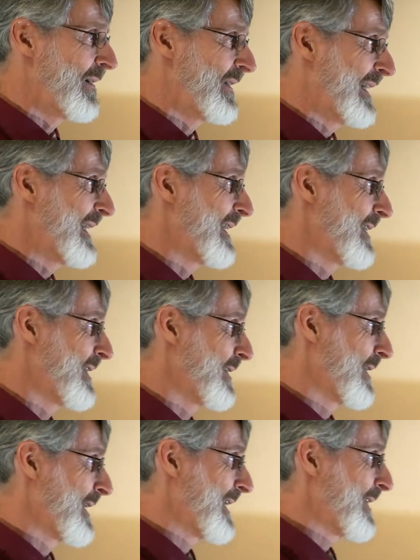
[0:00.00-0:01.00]
did
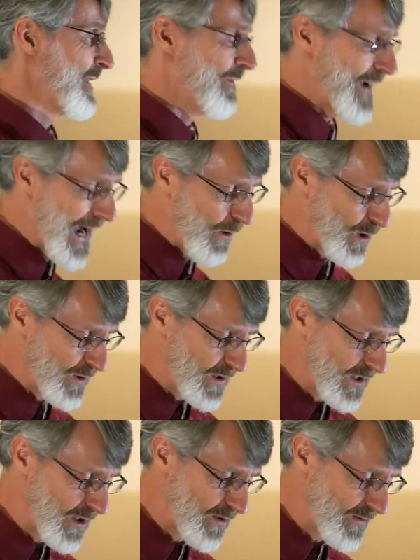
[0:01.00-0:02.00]
devoured
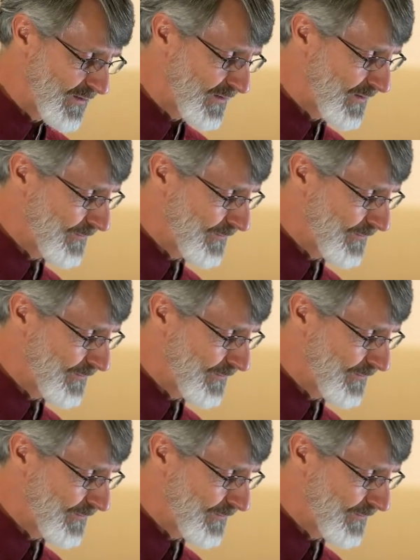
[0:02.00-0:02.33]
the earth.